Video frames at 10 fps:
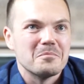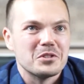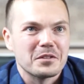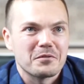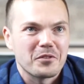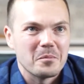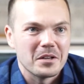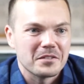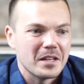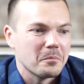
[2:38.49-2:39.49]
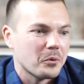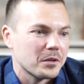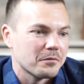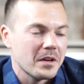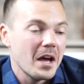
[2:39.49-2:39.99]
just from a standpoint
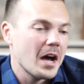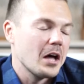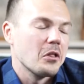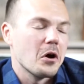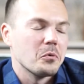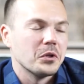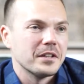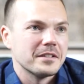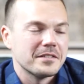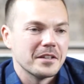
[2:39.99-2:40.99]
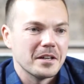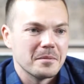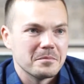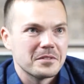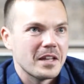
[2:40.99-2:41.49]
of how long will it
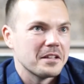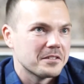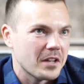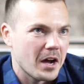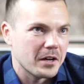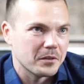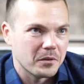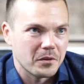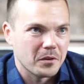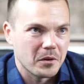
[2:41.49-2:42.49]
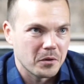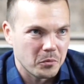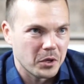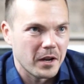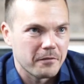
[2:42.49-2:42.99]
stay in style or
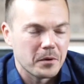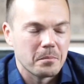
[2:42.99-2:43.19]
whatever.